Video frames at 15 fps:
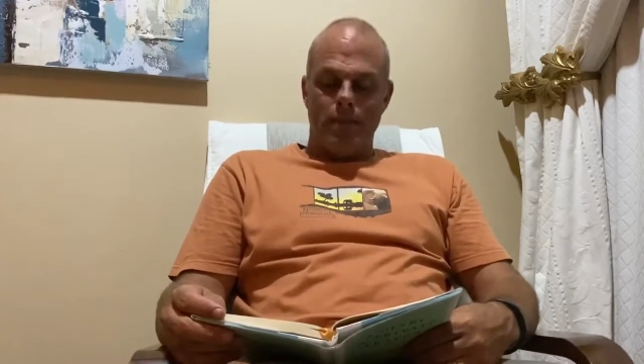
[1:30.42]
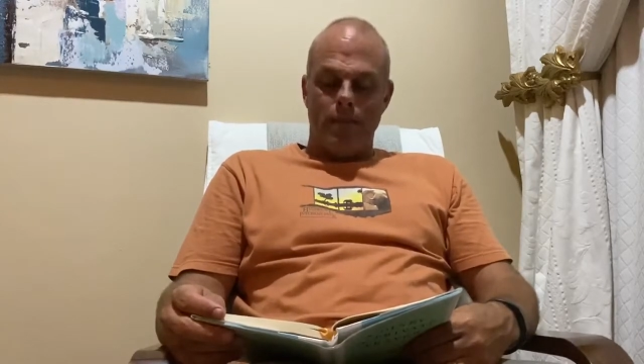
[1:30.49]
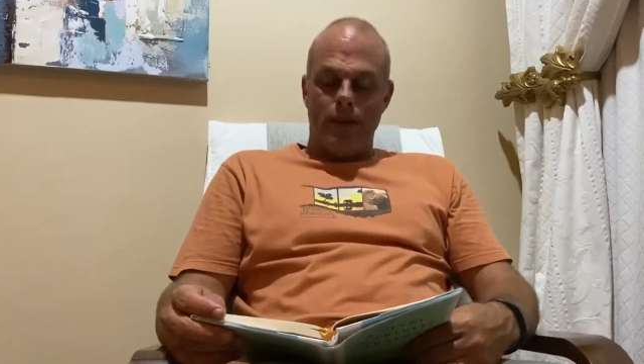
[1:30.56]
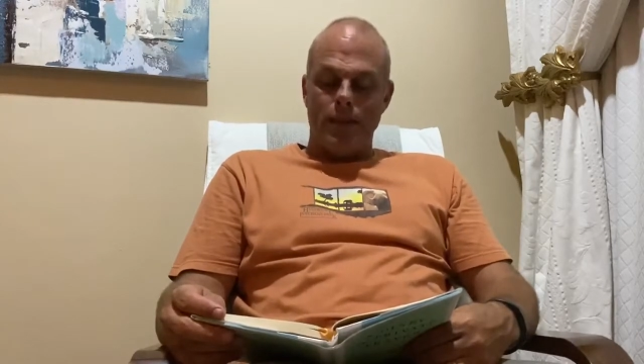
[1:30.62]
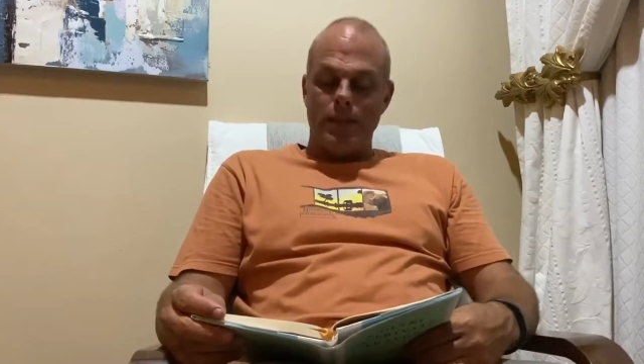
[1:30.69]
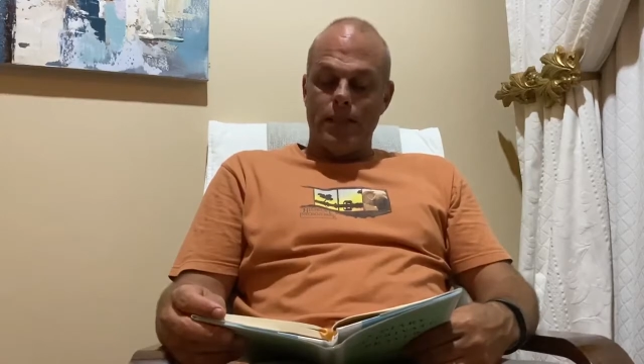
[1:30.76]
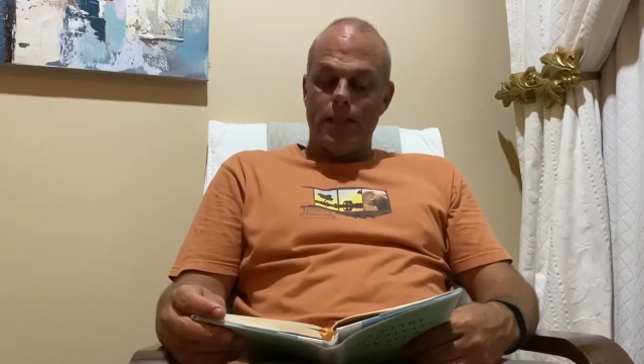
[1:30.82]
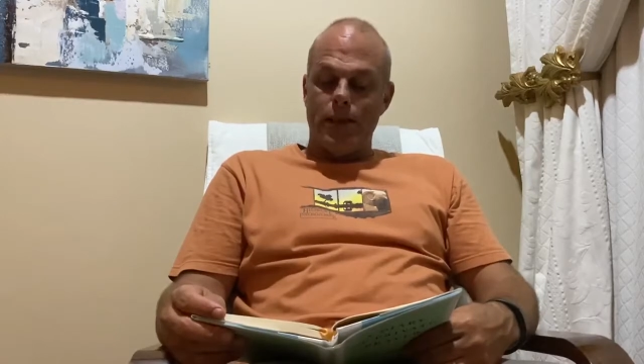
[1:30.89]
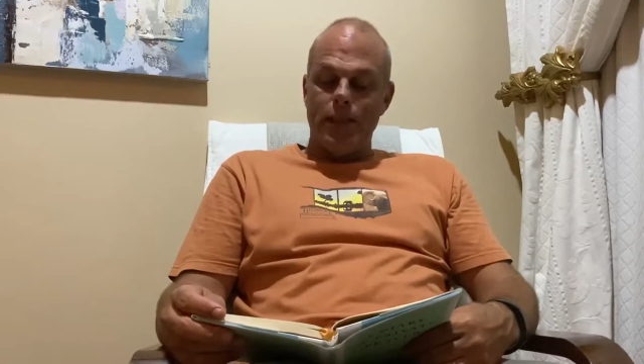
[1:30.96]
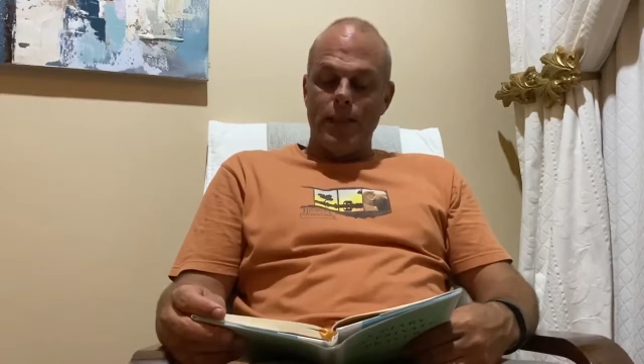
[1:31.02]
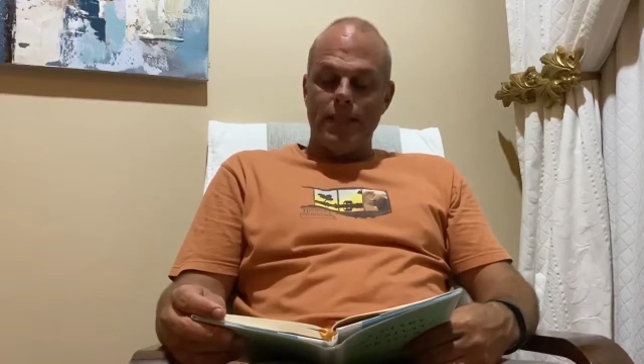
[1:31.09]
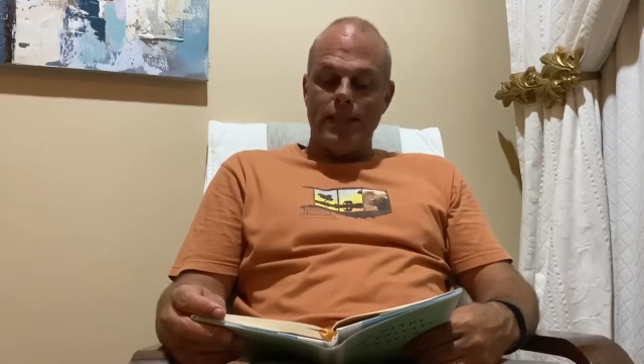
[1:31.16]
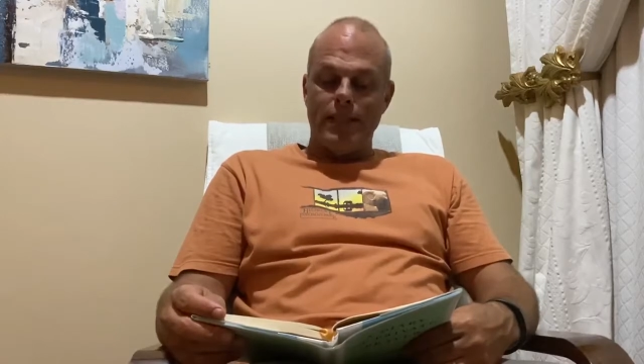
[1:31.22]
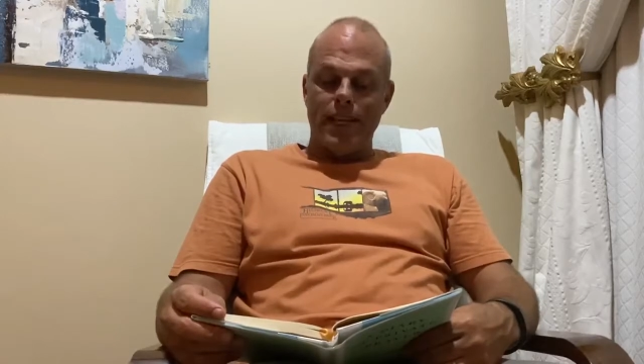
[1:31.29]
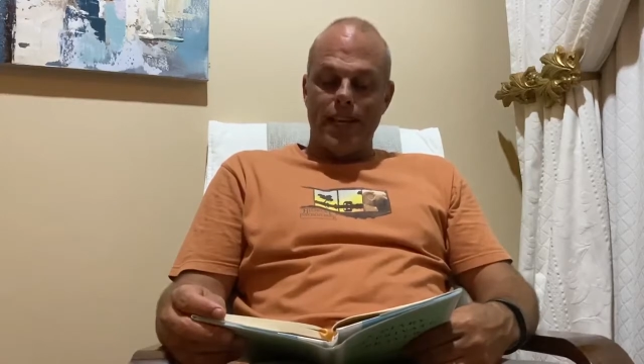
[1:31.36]
My soul
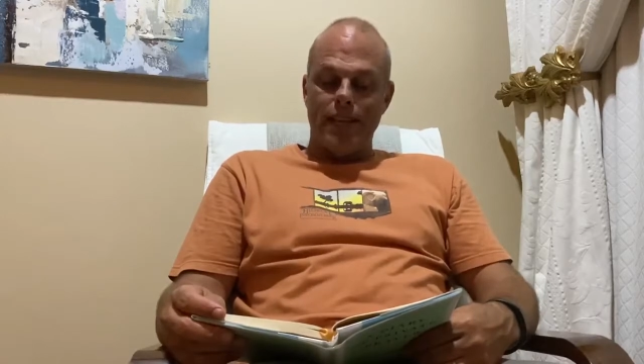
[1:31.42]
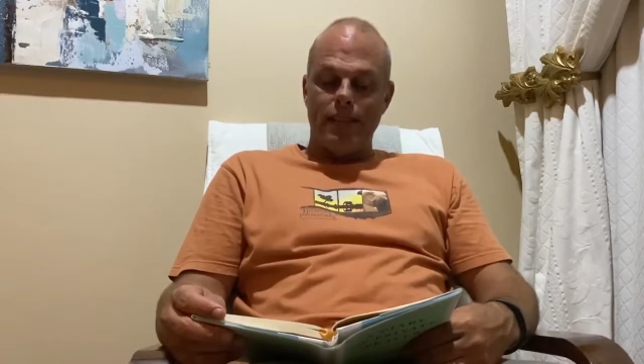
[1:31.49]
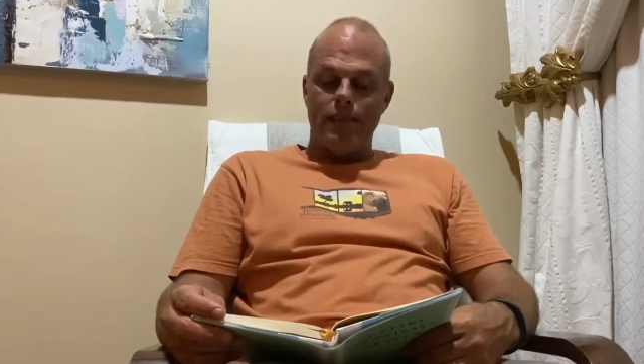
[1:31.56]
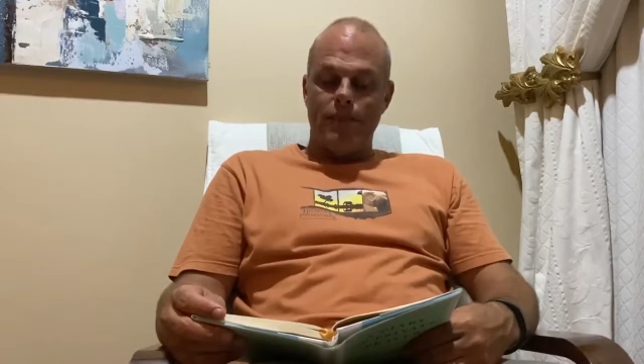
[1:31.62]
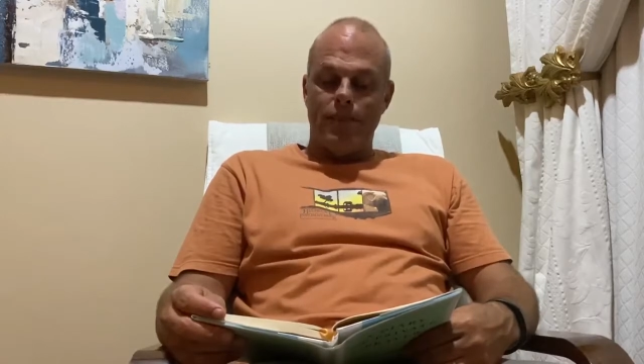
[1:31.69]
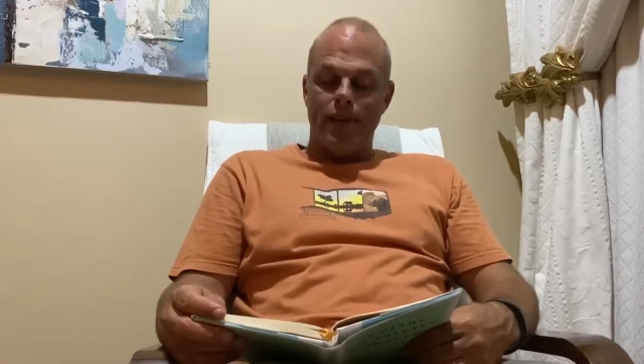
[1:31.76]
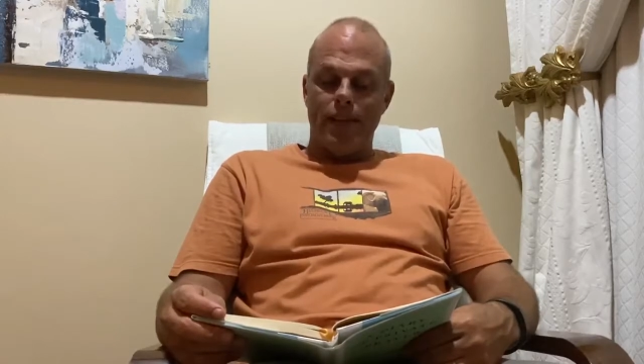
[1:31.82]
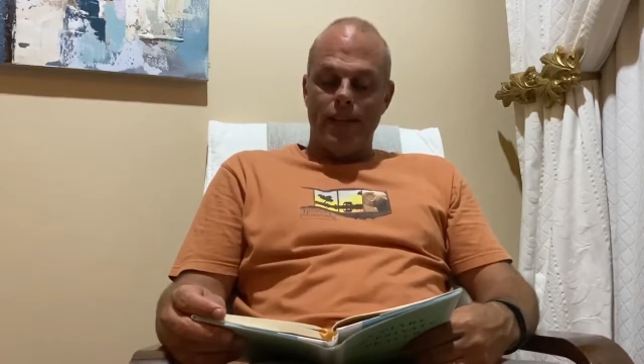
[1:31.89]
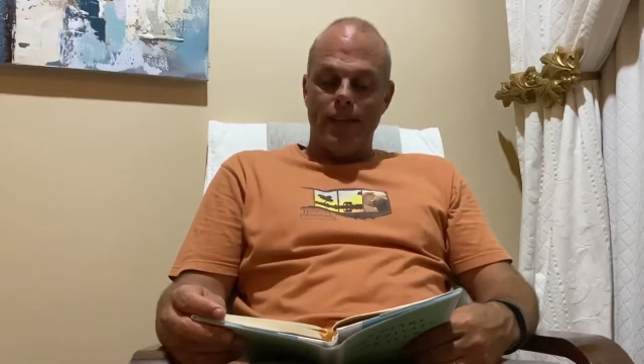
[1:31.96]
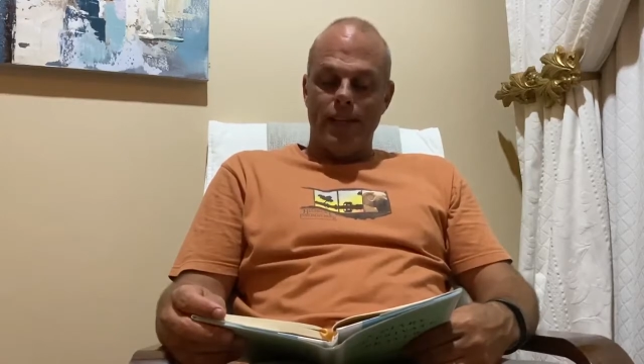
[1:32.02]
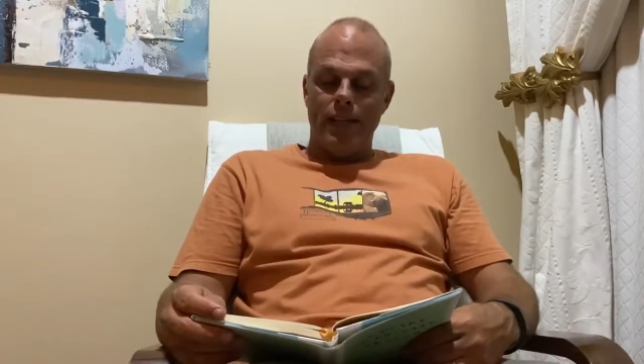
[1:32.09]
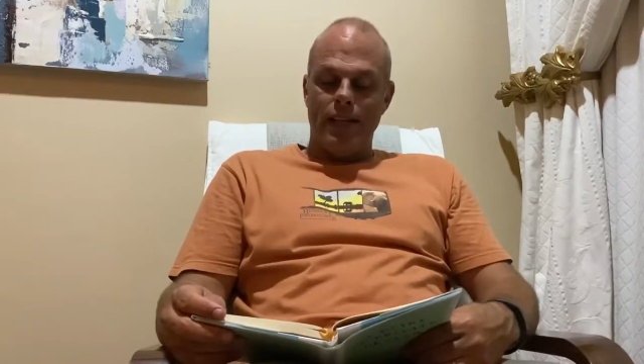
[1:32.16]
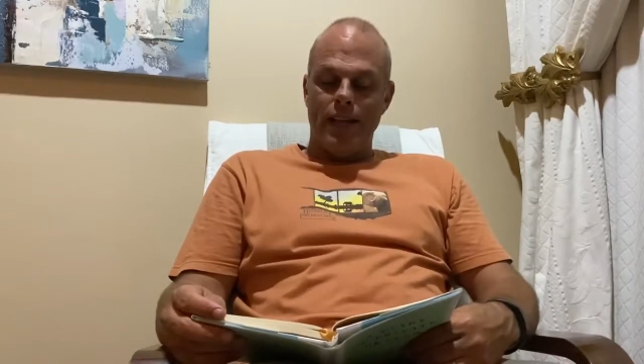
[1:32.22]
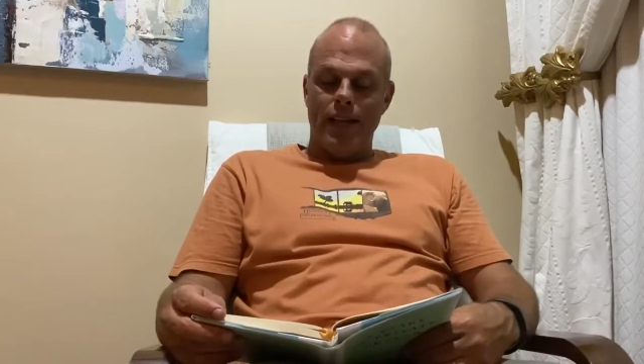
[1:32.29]
is satisfied